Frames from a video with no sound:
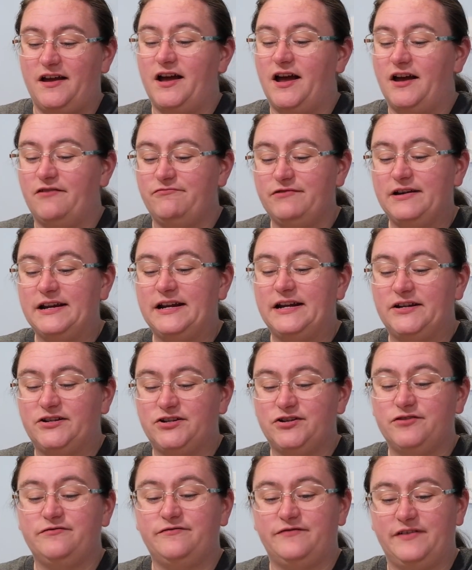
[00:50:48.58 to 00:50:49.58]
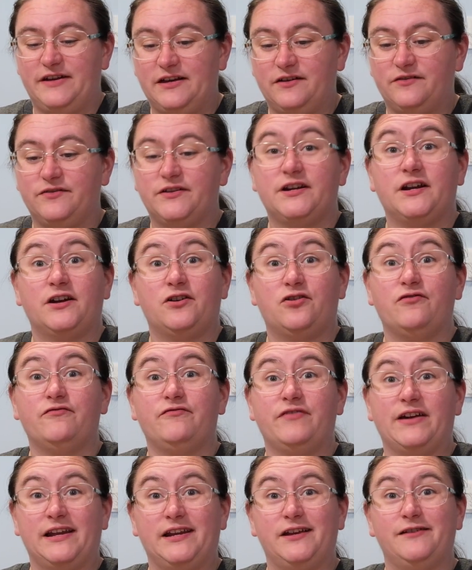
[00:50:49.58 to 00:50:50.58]
I really do feel that I've got
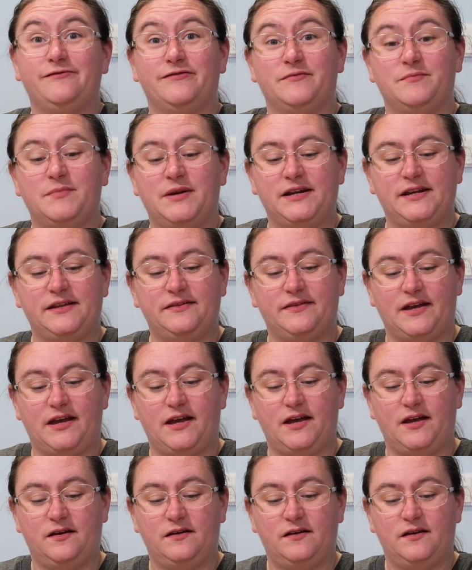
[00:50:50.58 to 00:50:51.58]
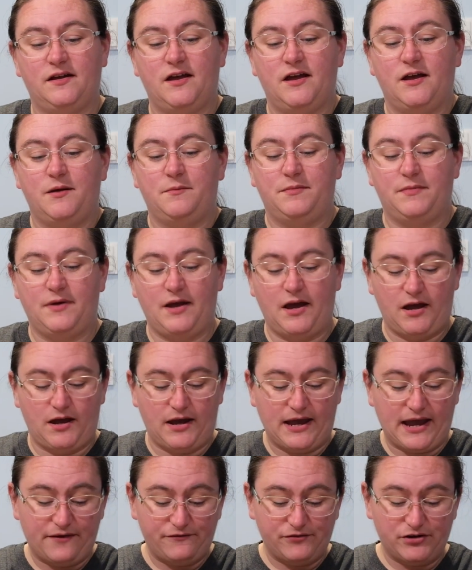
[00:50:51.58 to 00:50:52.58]
value for money there. Uh, I
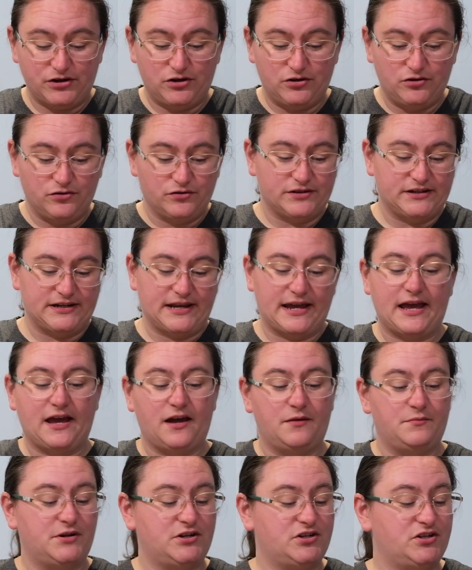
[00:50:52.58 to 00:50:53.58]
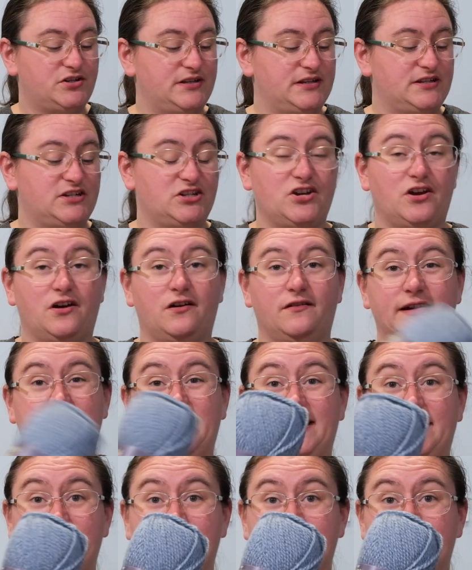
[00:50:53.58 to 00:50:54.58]
haven't looked at how much this yarn
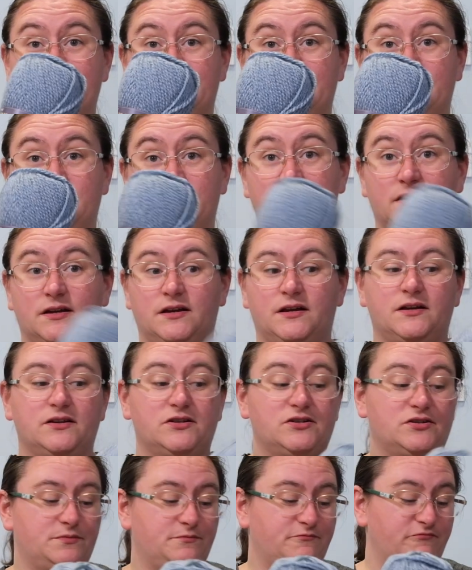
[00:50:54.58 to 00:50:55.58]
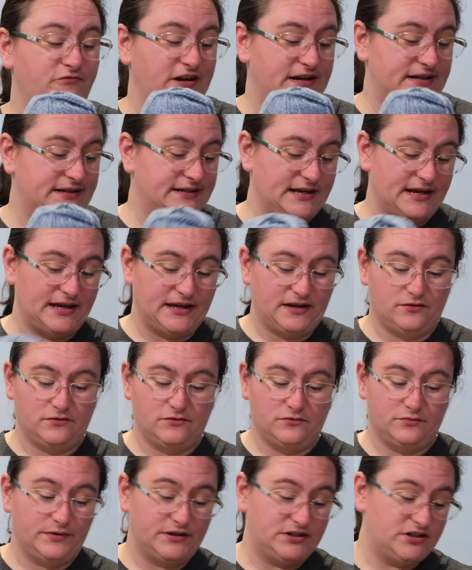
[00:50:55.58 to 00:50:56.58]
is retail,
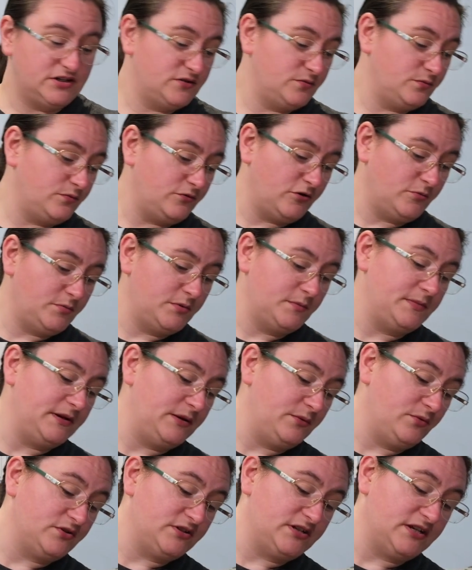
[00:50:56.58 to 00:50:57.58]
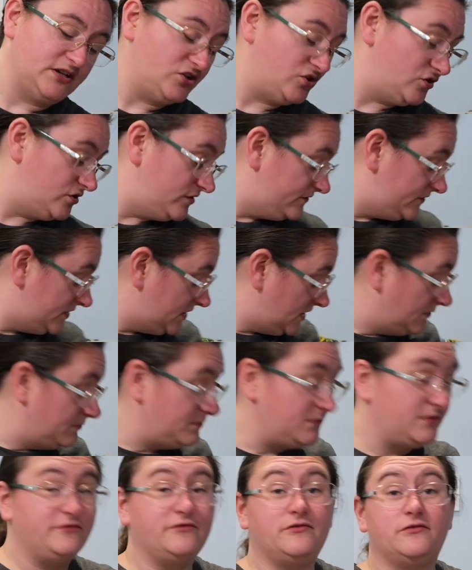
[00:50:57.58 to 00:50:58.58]
which is probably what I should have
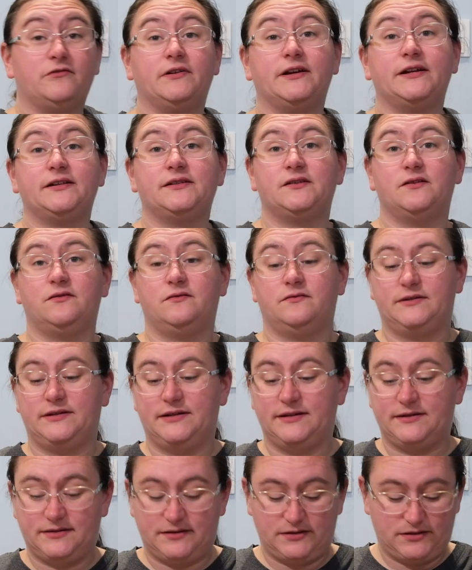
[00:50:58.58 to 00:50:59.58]
done before I started.